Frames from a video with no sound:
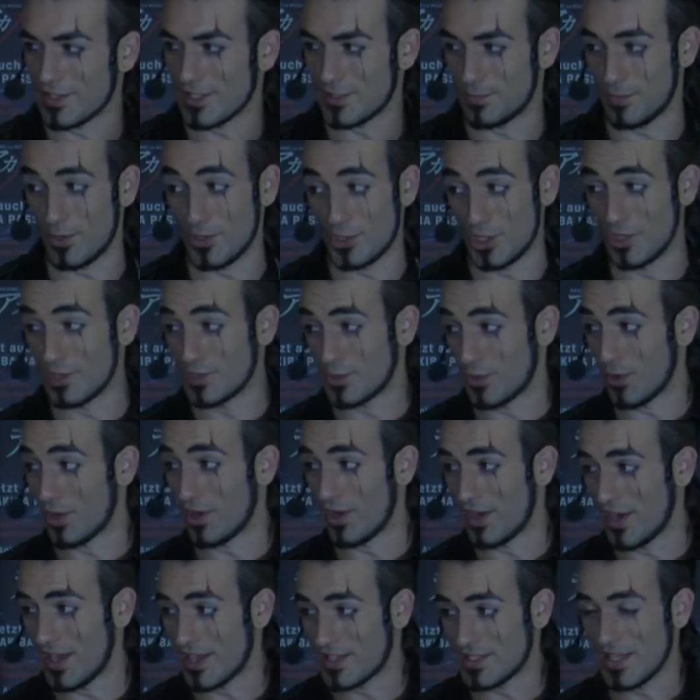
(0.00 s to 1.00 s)
especially in Square
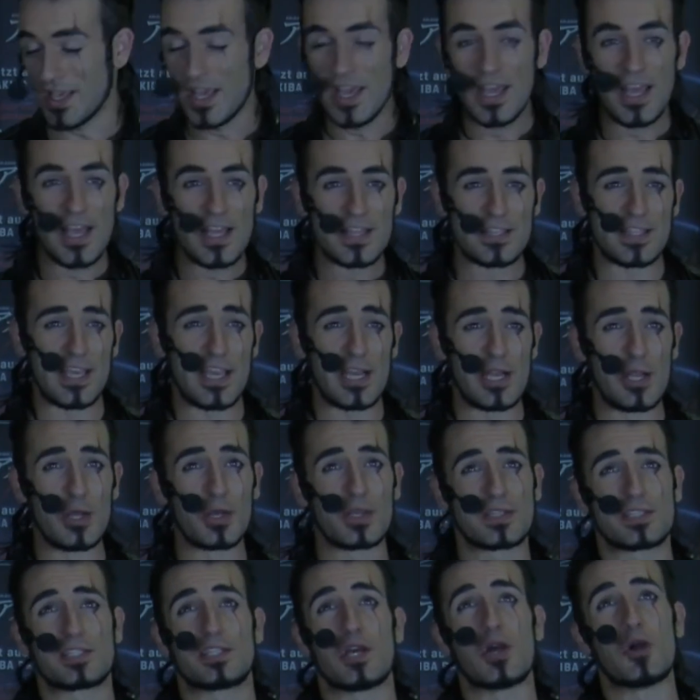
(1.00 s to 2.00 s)
Enix, they
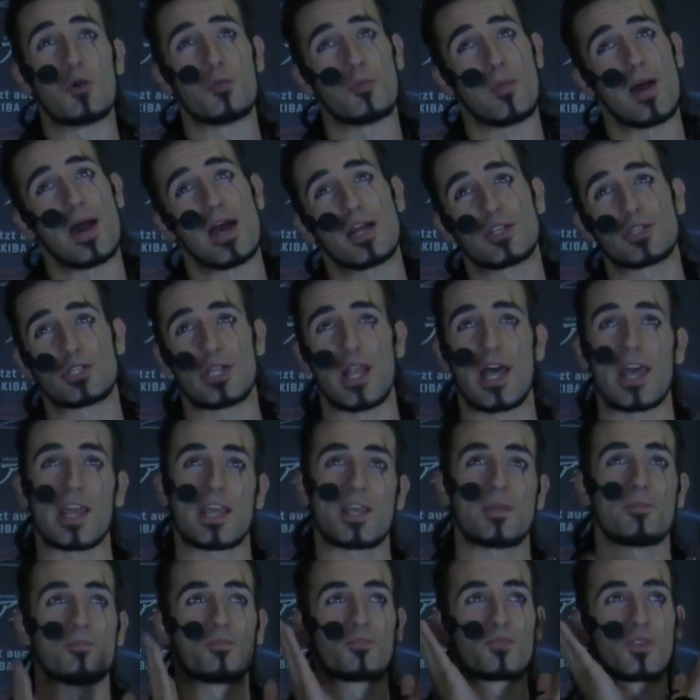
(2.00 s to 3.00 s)
look so much
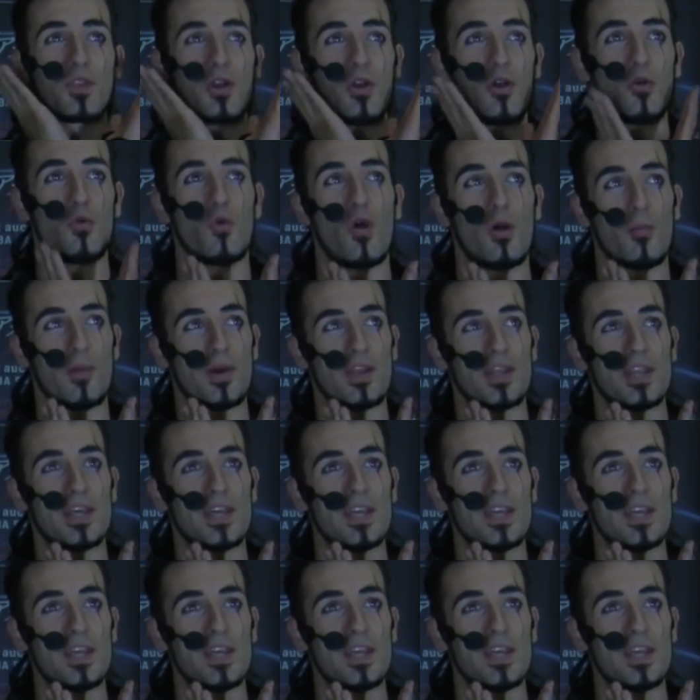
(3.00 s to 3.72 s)
like a woman.